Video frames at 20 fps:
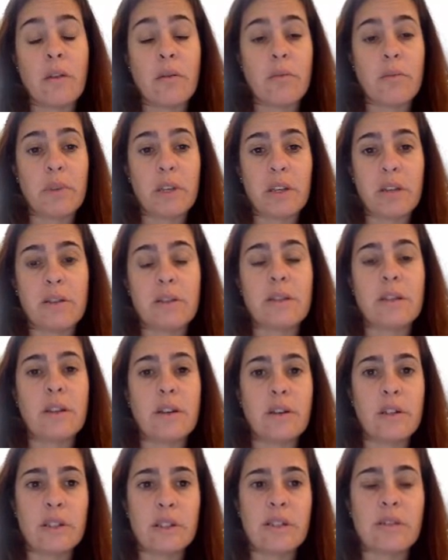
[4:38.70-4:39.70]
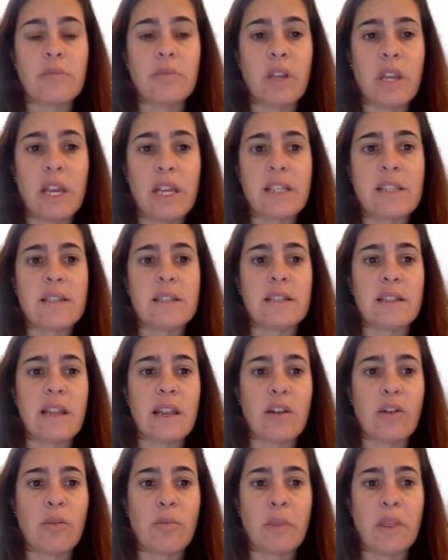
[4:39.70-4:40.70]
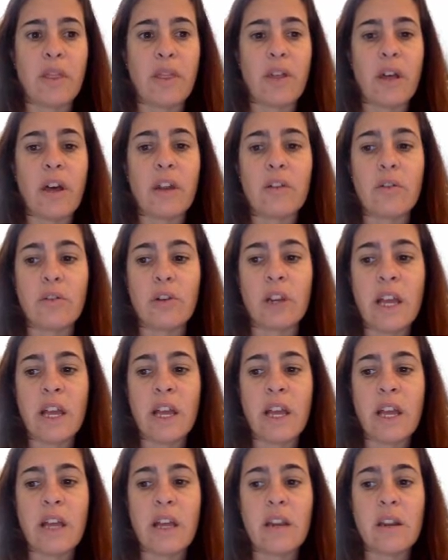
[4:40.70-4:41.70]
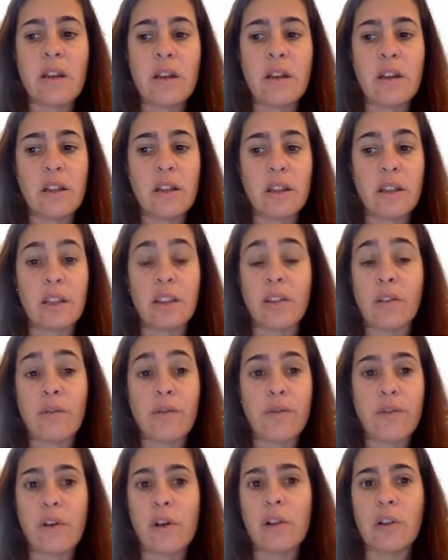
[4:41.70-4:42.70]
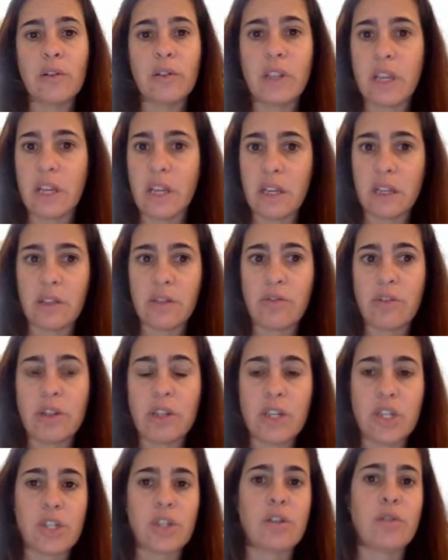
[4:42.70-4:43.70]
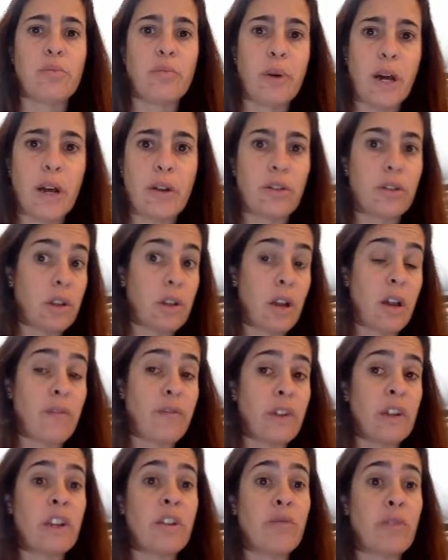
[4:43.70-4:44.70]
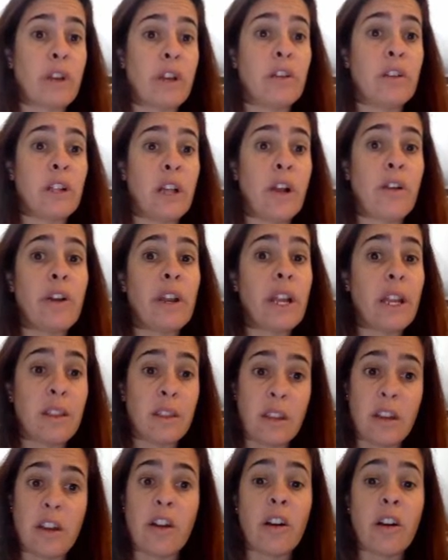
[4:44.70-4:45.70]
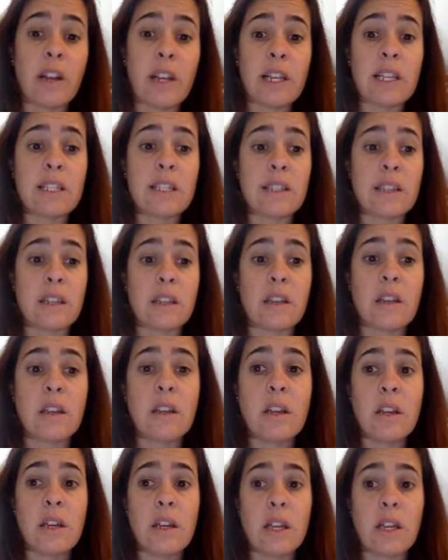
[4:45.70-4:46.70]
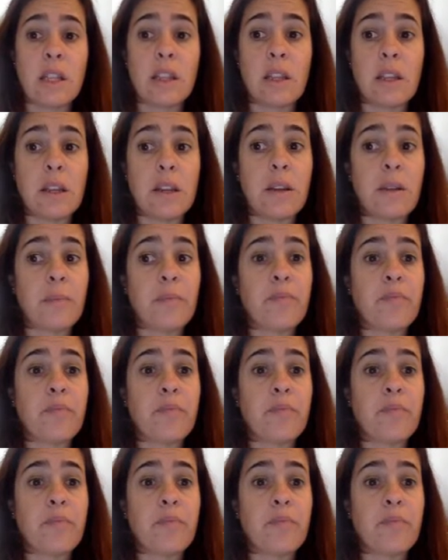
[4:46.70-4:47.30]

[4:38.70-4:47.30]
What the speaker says: because there are some cases like comenzar or leer that don't follow the traditional pattern. They have an irregularity, and they are listed in the